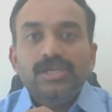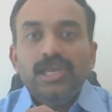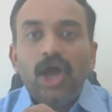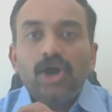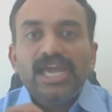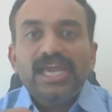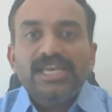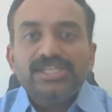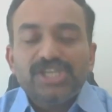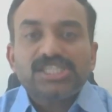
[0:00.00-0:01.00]
Logging
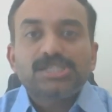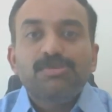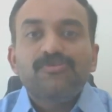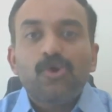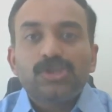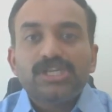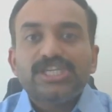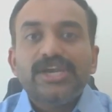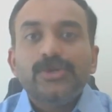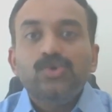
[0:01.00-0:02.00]
in just before the
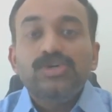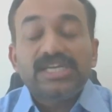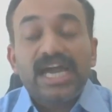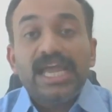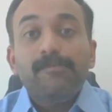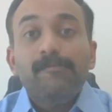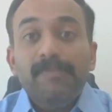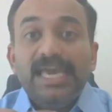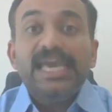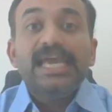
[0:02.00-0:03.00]
scheduled time
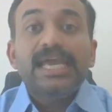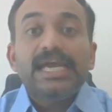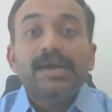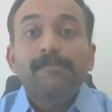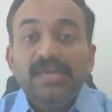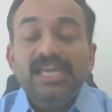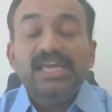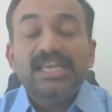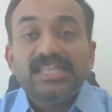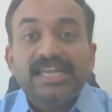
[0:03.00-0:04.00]
may
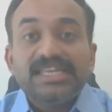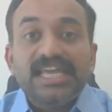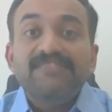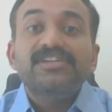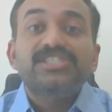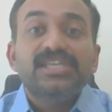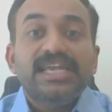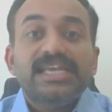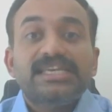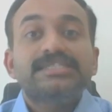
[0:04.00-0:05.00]
mean that the
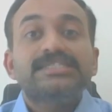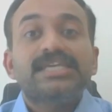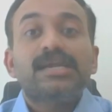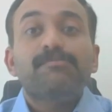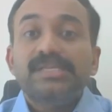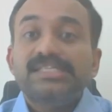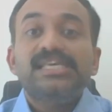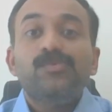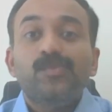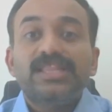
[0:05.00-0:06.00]
invigilators are
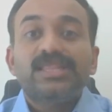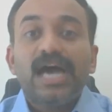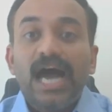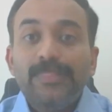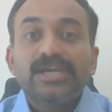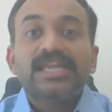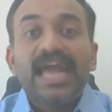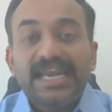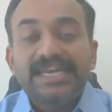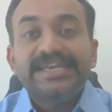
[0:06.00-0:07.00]
busy with other
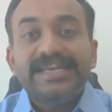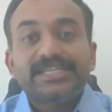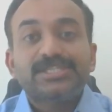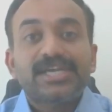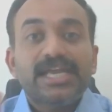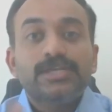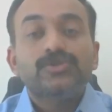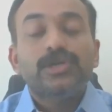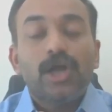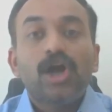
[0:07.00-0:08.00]
candidates trying
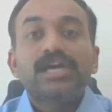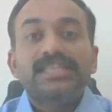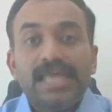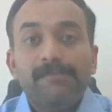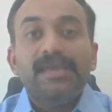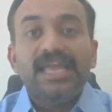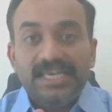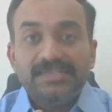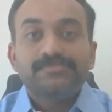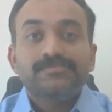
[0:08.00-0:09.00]
to log them
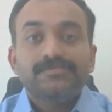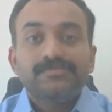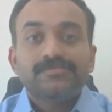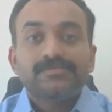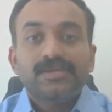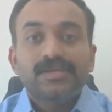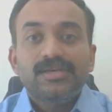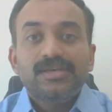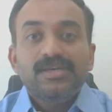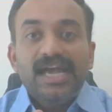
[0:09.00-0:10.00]
in.
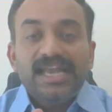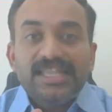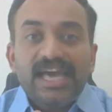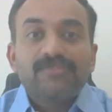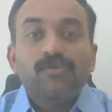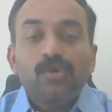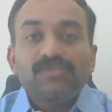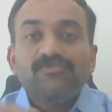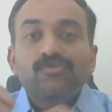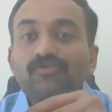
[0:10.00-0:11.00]
And
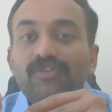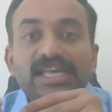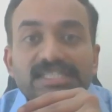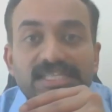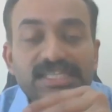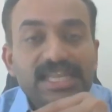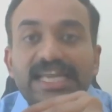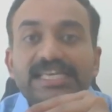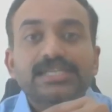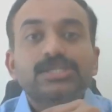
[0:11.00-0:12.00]
therefore, if you face the
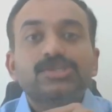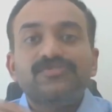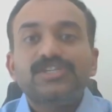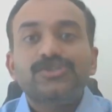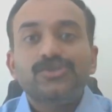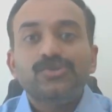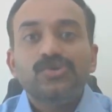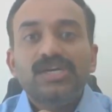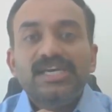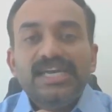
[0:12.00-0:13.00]
slightest of
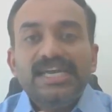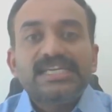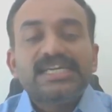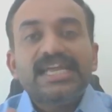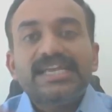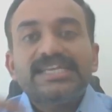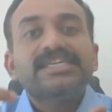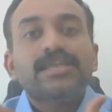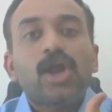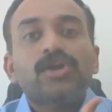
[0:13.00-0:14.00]
issue, it
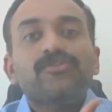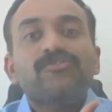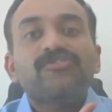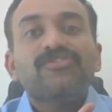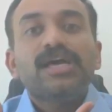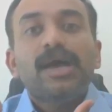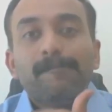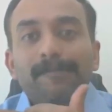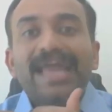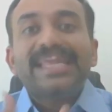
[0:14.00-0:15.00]
creates a lot of
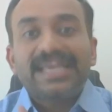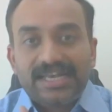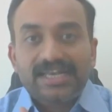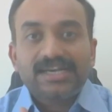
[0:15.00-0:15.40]
panic.